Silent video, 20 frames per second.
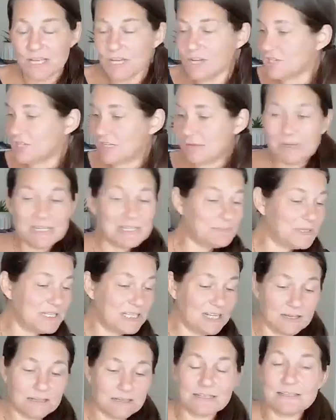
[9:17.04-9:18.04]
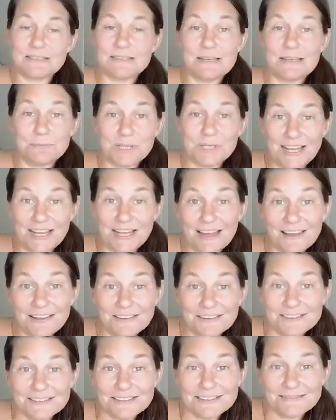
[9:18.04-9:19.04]
She must be talking to somebody
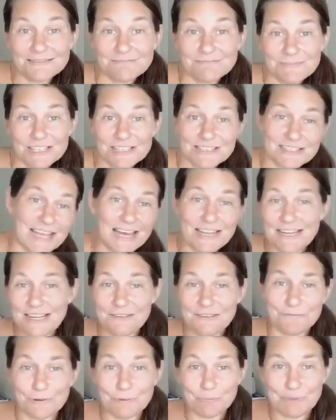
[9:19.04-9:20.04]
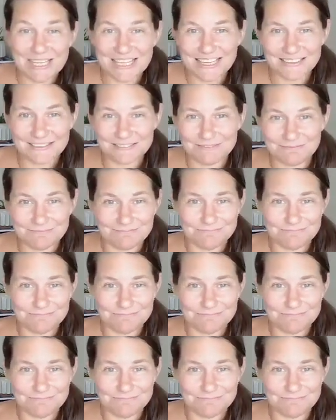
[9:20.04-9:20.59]
else because that ain't for me.